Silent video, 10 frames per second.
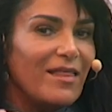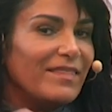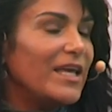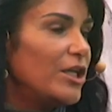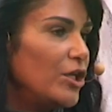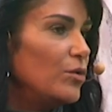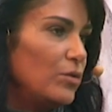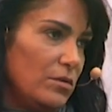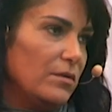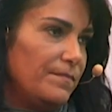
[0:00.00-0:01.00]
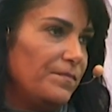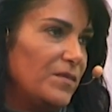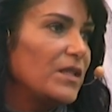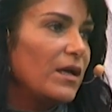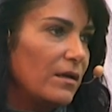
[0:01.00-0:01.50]
they knew
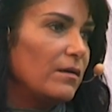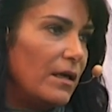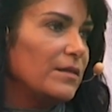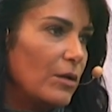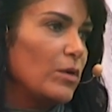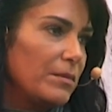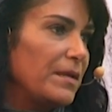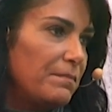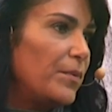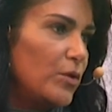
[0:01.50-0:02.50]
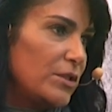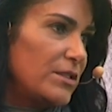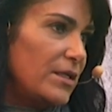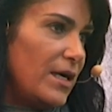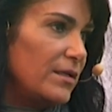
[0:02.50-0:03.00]
they will be
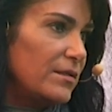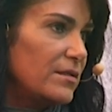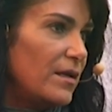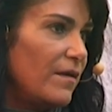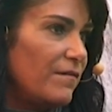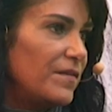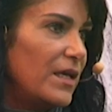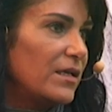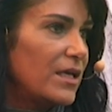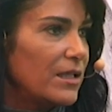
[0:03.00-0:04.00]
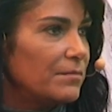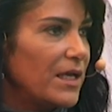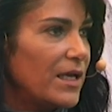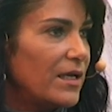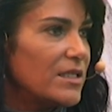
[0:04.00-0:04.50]
pointed at if they kill
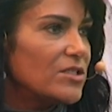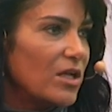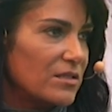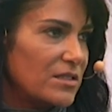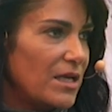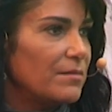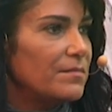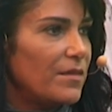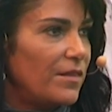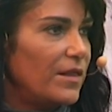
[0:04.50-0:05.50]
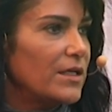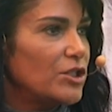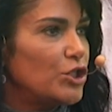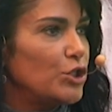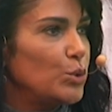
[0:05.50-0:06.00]
me. And it's not the same thing
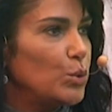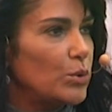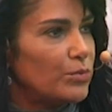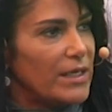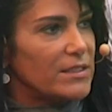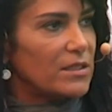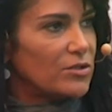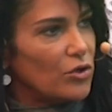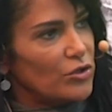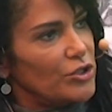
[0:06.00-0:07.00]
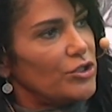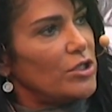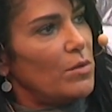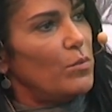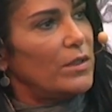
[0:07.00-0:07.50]
to arrest and torture
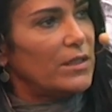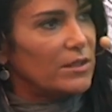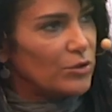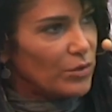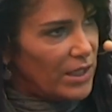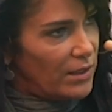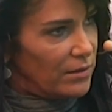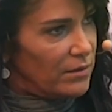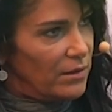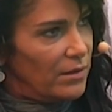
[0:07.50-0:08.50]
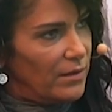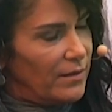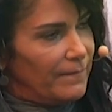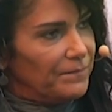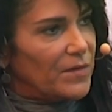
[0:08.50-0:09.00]
someone than to kill.
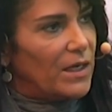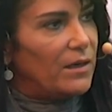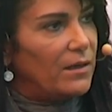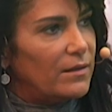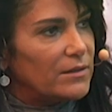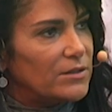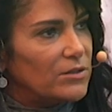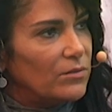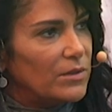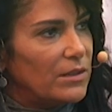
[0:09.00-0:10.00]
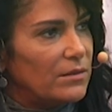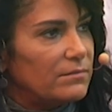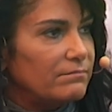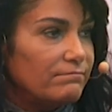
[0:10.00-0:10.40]
So, yeah.